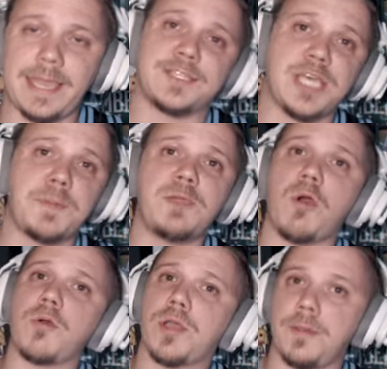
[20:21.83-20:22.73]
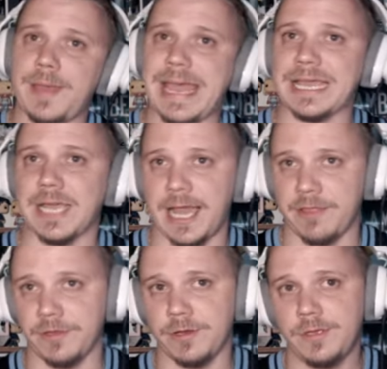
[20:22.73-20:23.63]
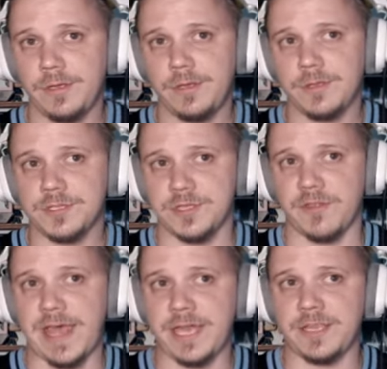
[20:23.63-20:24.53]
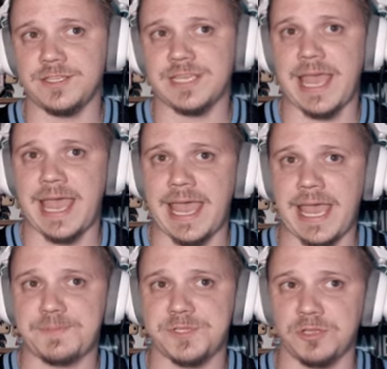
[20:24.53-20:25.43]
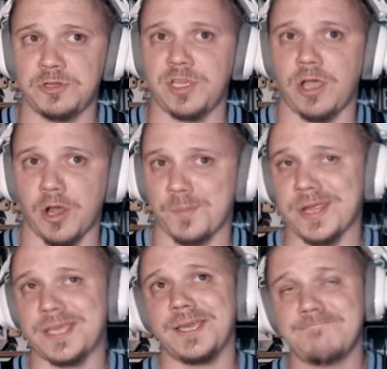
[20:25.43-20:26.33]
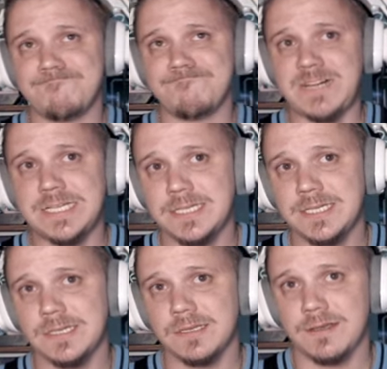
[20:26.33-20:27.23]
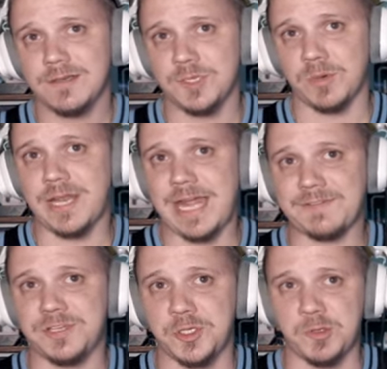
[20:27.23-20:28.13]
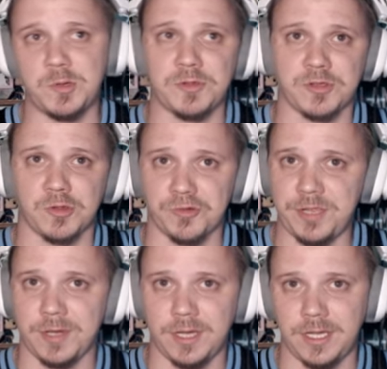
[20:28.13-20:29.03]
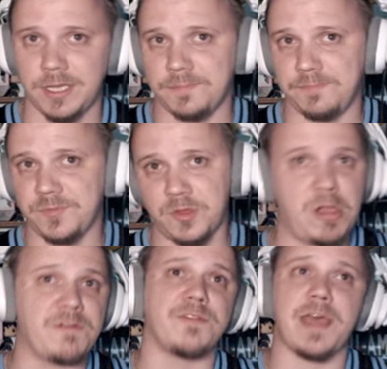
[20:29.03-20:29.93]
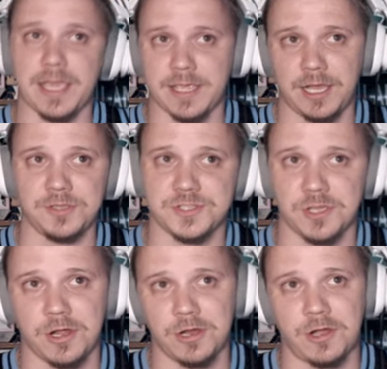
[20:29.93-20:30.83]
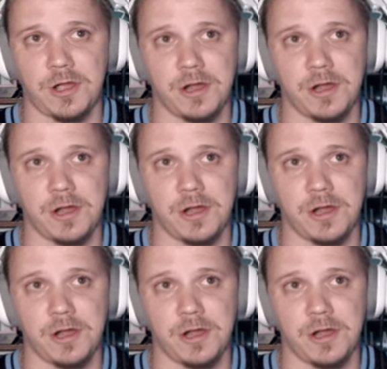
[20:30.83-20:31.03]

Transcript: And Tubby won't come back either. So that is absolutely heartbreaking. So we're going to have to do it with Kareem Hunt and whoever the heck else our